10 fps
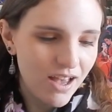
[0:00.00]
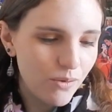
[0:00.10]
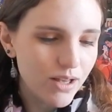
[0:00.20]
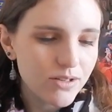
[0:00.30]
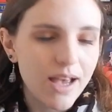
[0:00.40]

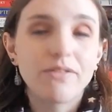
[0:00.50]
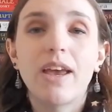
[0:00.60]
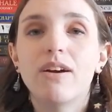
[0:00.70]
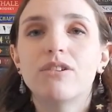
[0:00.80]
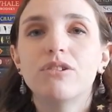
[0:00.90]
We also have
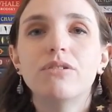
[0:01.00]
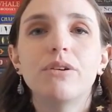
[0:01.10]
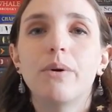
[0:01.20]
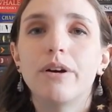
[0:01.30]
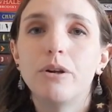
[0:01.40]
characters
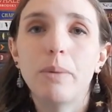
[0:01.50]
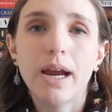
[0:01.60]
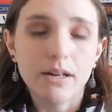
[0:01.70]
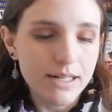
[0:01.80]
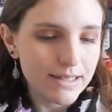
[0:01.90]
who are new
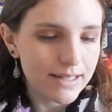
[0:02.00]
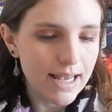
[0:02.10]
parents,